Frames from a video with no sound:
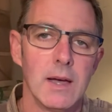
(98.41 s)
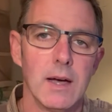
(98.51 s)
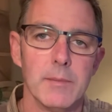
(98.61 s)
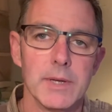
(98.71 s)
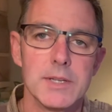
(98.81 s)

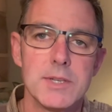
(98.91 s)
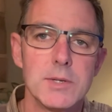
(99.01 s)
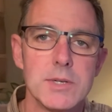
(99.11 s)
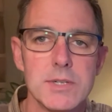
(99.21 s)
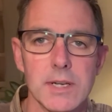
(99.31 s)
And it's
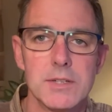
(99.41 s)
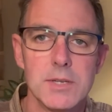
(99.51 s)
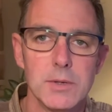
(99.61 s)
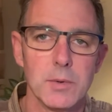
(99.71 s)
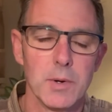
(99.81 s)
interesting
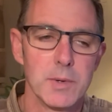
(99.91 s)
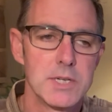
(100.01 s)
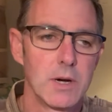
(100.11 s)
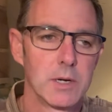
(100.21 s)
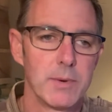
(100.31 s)
too when we
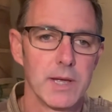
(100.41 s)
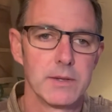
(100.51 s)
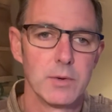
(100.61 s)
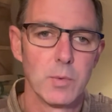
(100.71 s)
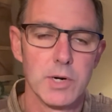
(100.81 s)
talk
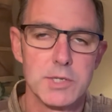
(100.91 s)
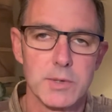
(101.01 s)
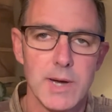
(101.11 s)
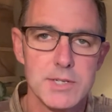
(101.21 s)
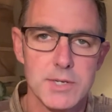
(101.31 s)
about the word
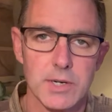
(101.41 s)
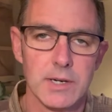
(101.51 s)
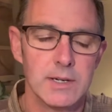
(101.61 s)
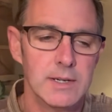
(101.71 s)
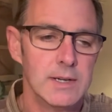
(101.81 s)

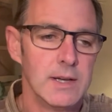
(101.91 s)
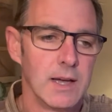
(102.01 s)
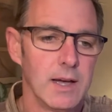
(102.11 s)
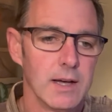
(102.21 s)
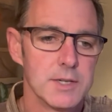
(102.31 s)
treasure,
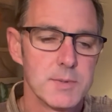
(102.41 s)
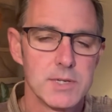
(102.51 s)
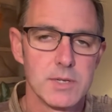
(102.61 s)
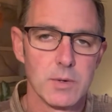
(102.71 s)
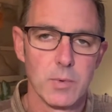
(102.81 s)

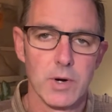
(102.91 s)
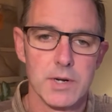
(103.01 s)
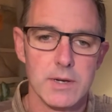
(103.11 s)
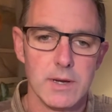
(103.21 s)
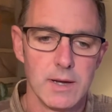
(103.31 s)
especially the word